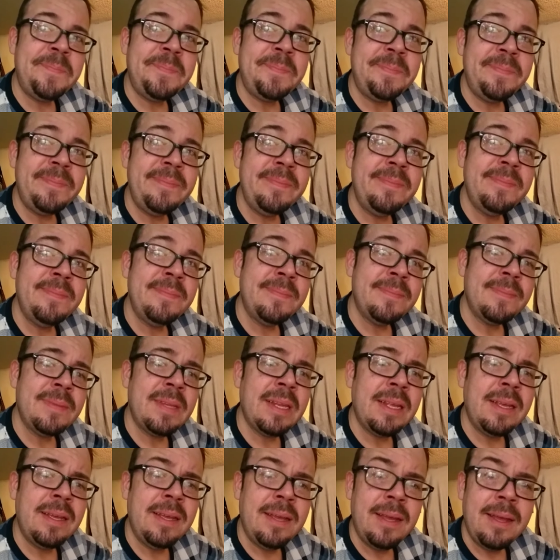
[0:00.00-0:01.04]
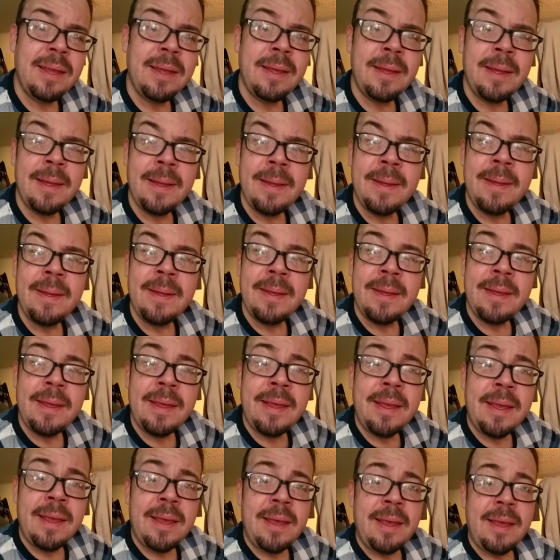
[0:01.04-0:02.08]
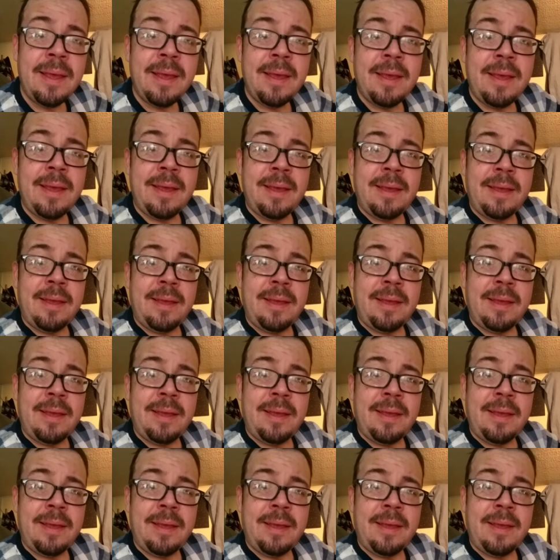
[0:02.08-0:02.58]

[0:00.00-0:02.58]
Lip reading: (silence)